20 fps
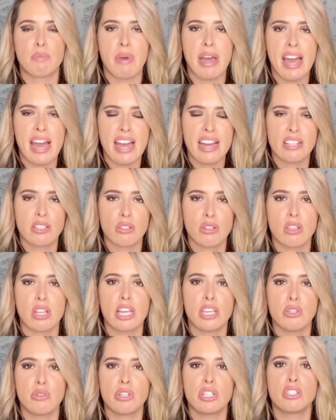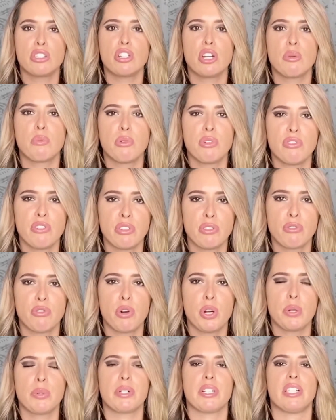past so that you can start moving
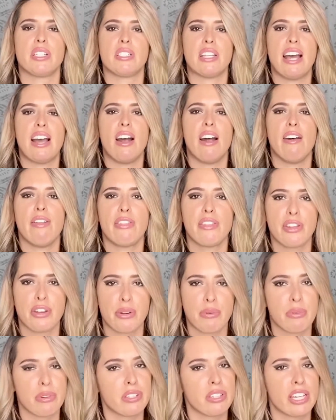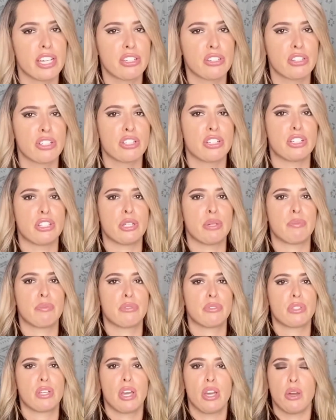forward into healthier
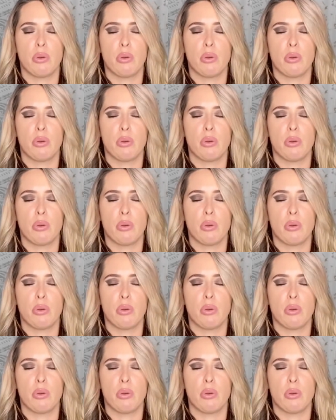relationships